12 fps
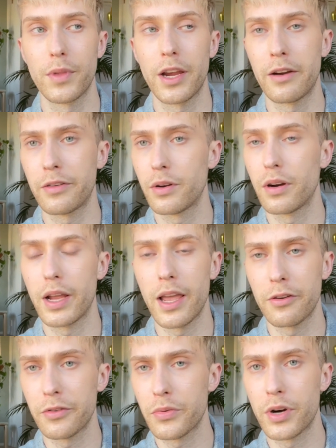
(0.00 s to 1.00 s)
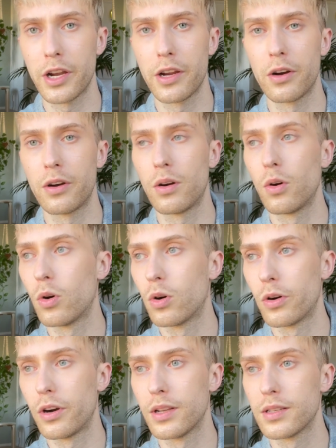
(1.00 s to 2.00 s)
air, air dryer
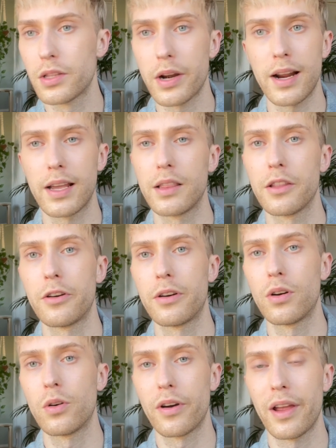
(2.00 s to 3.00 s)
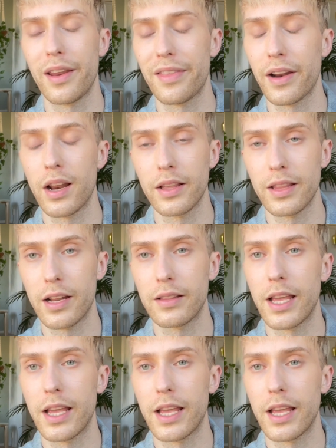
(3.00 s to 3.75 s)
or straightener or anything like that,